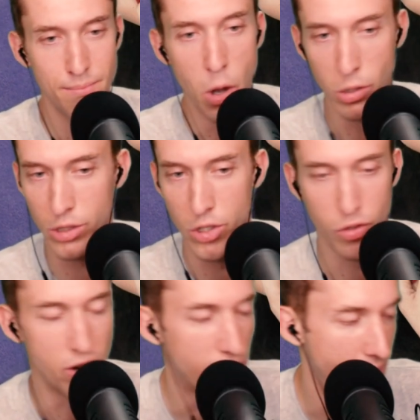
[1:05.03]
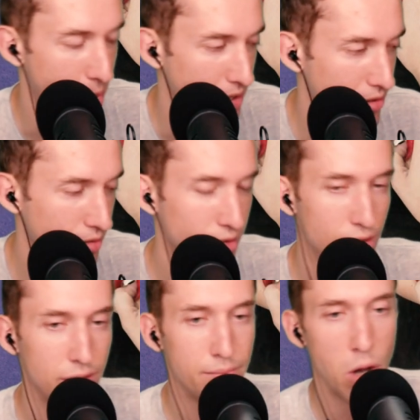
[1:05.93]
Post those three Grammys,
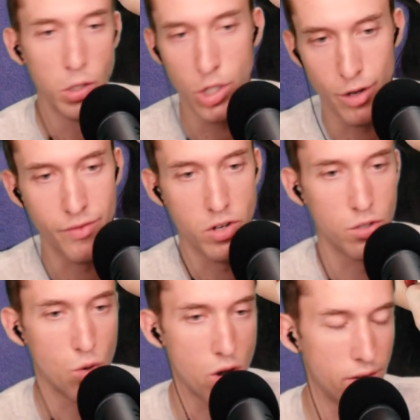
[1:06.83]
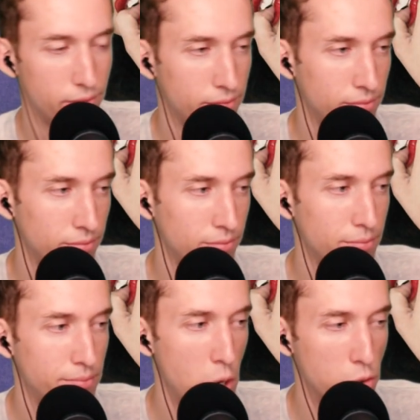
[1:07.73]
post her first tour,
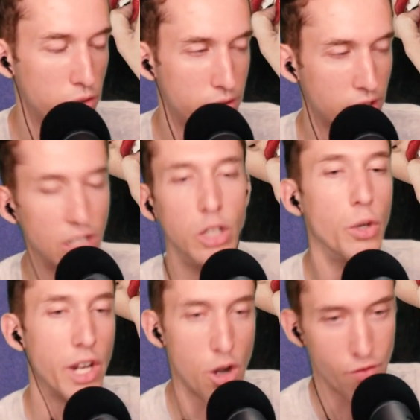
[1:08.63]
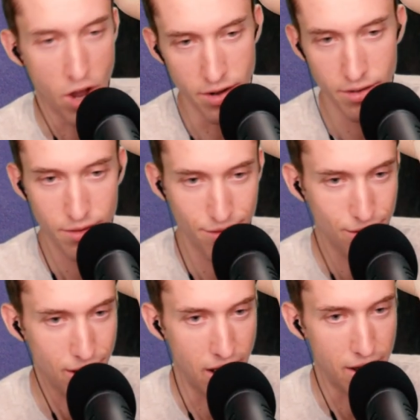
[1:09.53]
post concluding her run
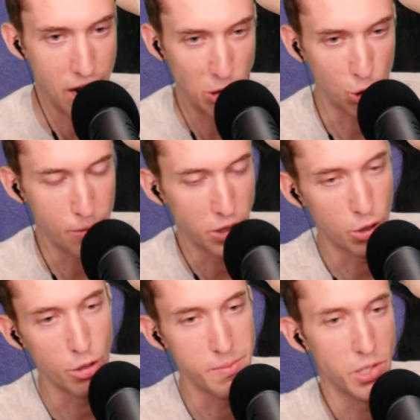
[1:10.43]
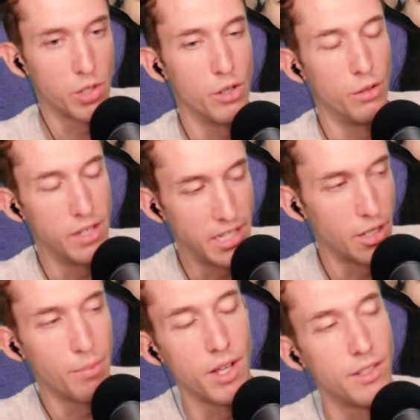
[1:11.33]
on High School Musical, the musical
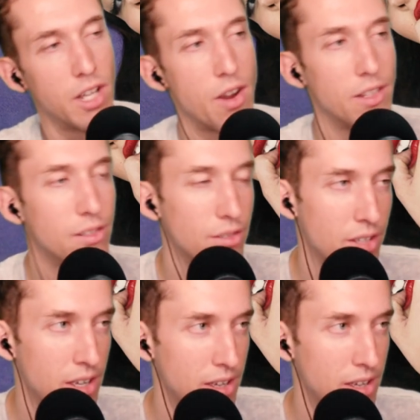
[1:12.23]
Disney Plus series.